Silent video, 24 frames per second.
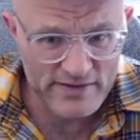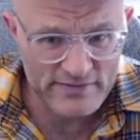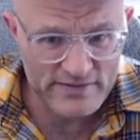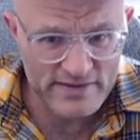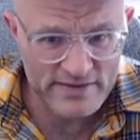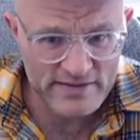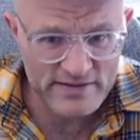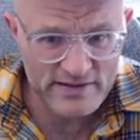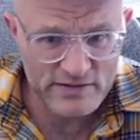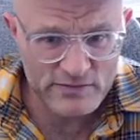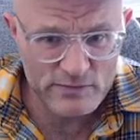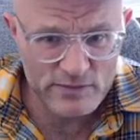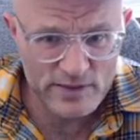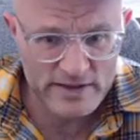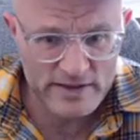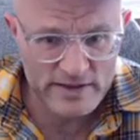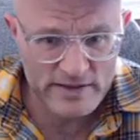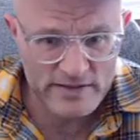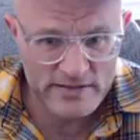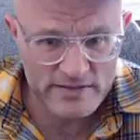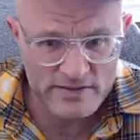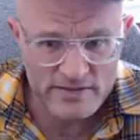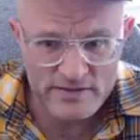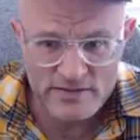Let's see if white
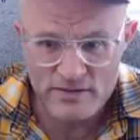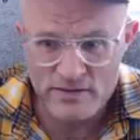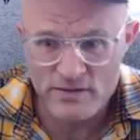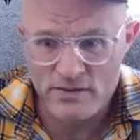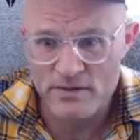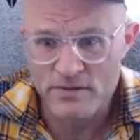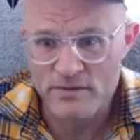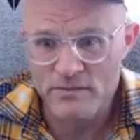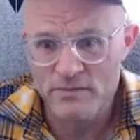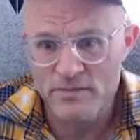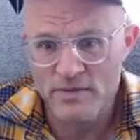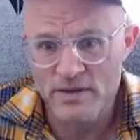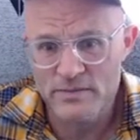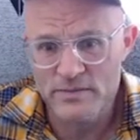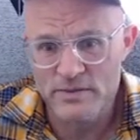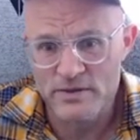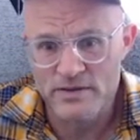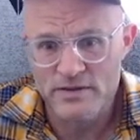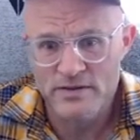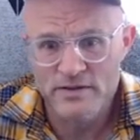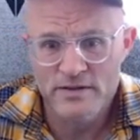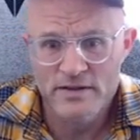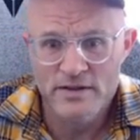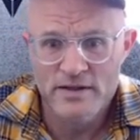does it. Oh, bummer.
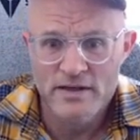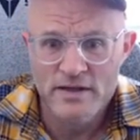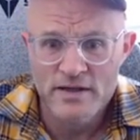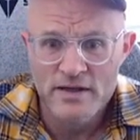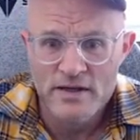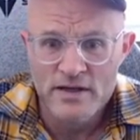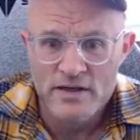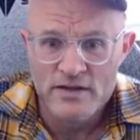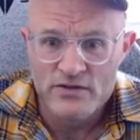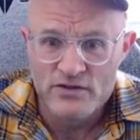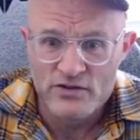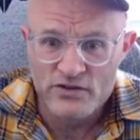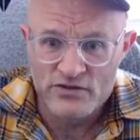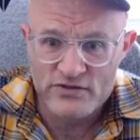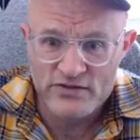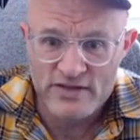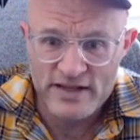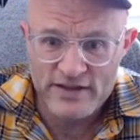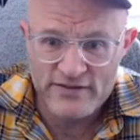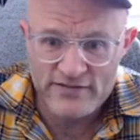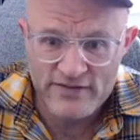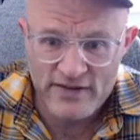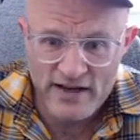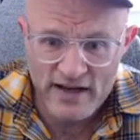Just
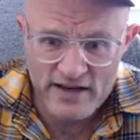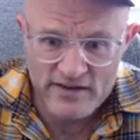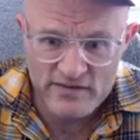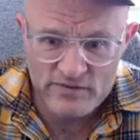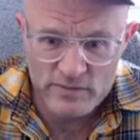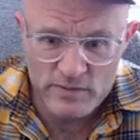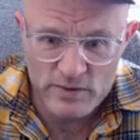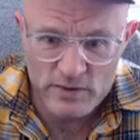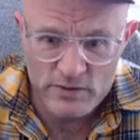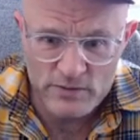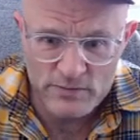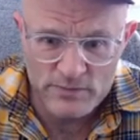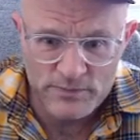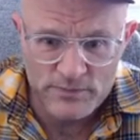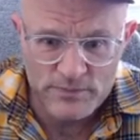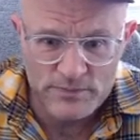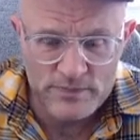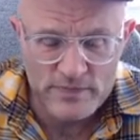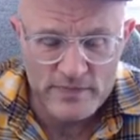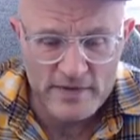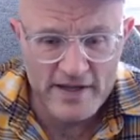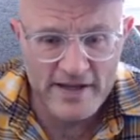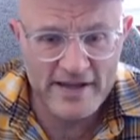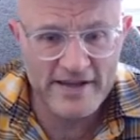A5, bro.
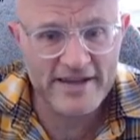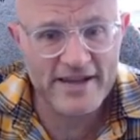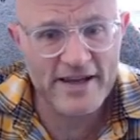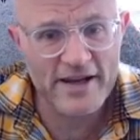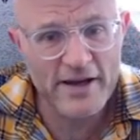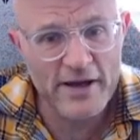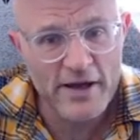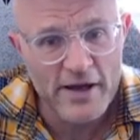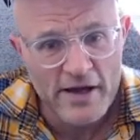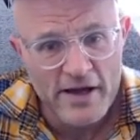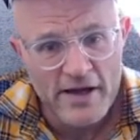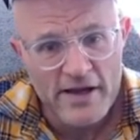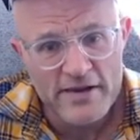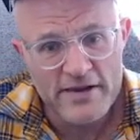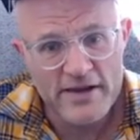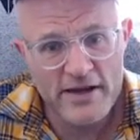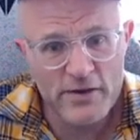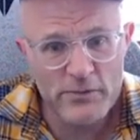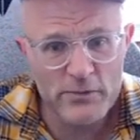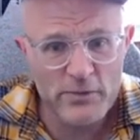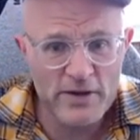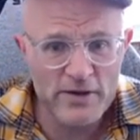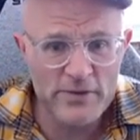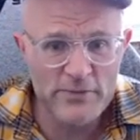And then
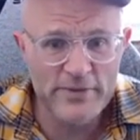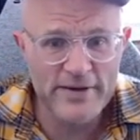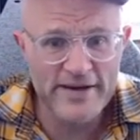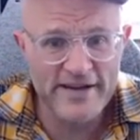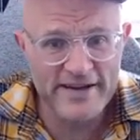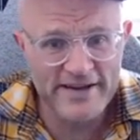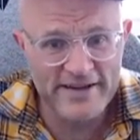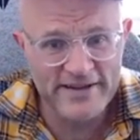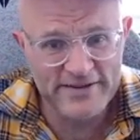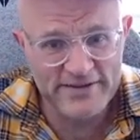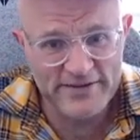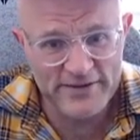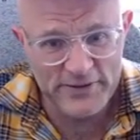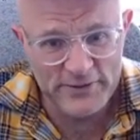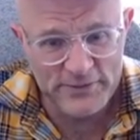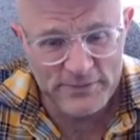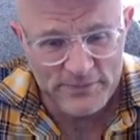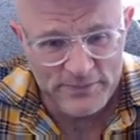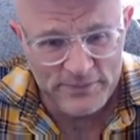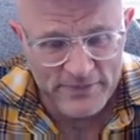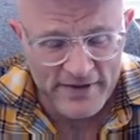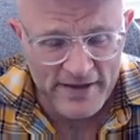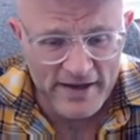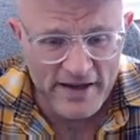what are we going to do?
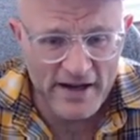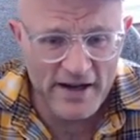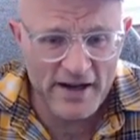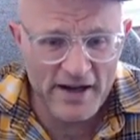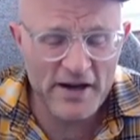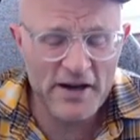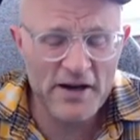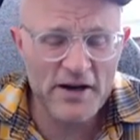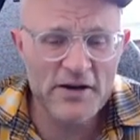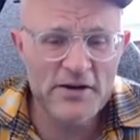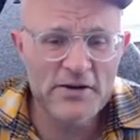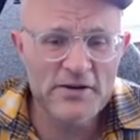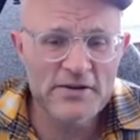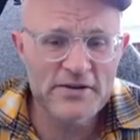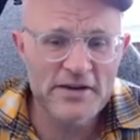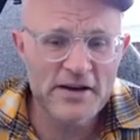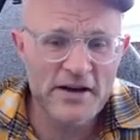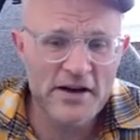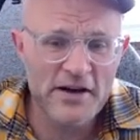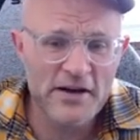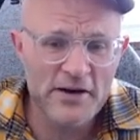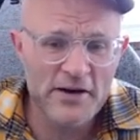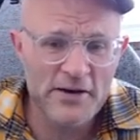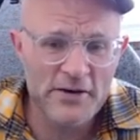Oh,
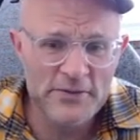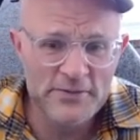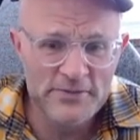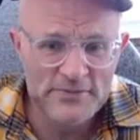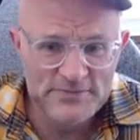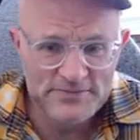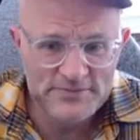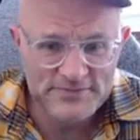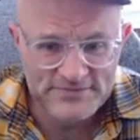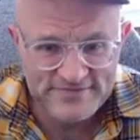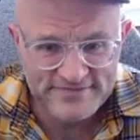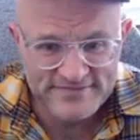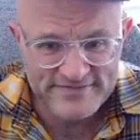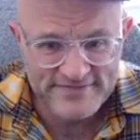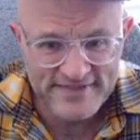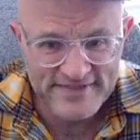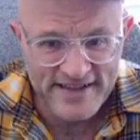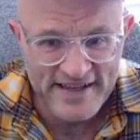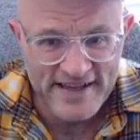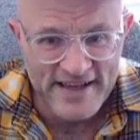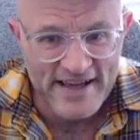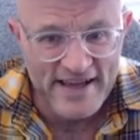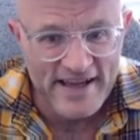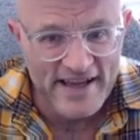no.
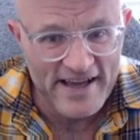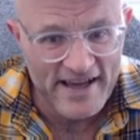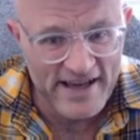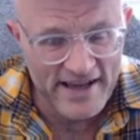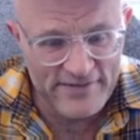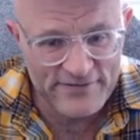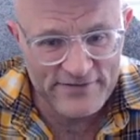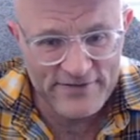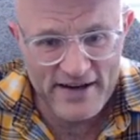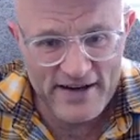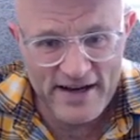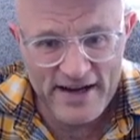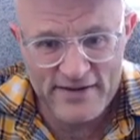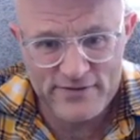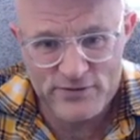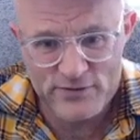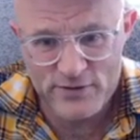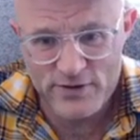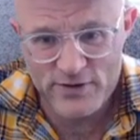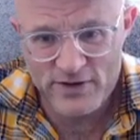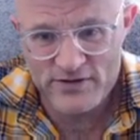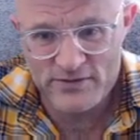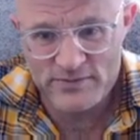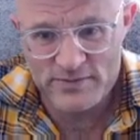A5,
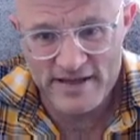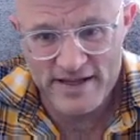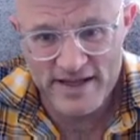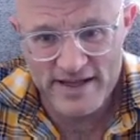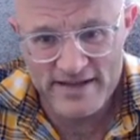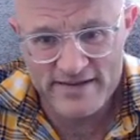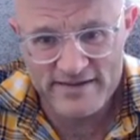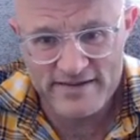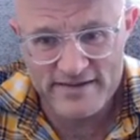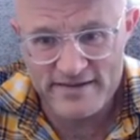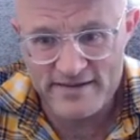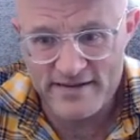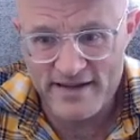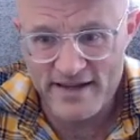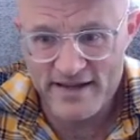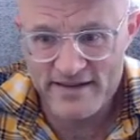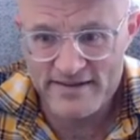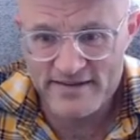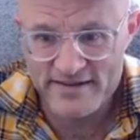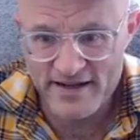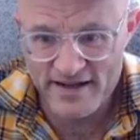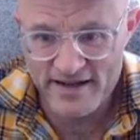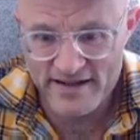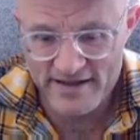trust me, that's
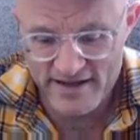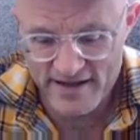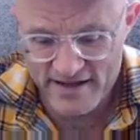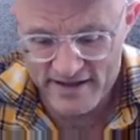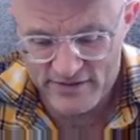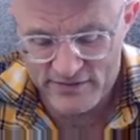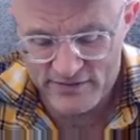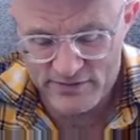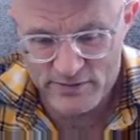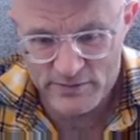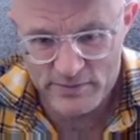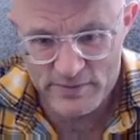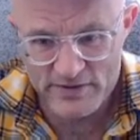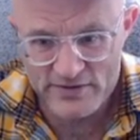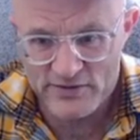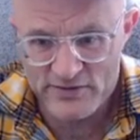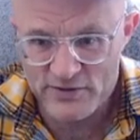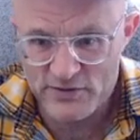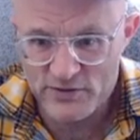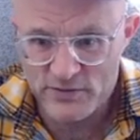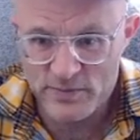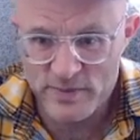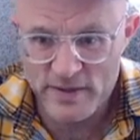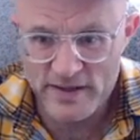not nice for Mr.
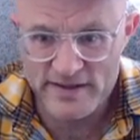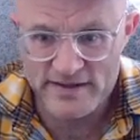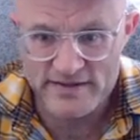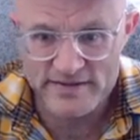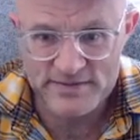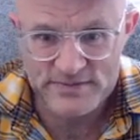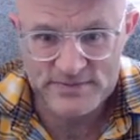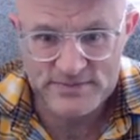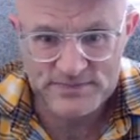Spice.